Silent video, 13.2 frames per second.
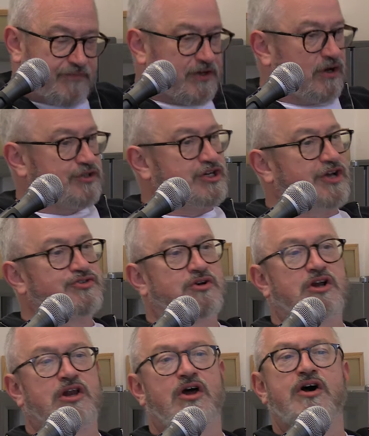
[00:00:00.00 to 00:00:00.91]
have the Large
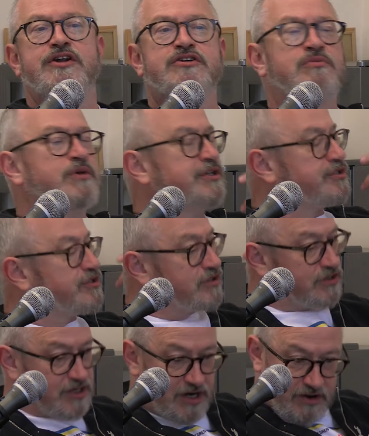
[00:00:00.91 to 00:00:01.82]
Hadron Collider and we
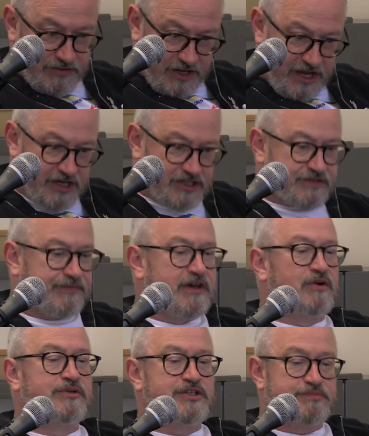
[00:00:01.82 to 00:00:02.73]
just you know the Higgs
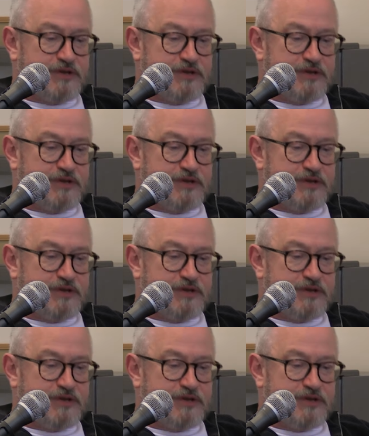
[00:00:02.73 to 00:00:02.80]
field is,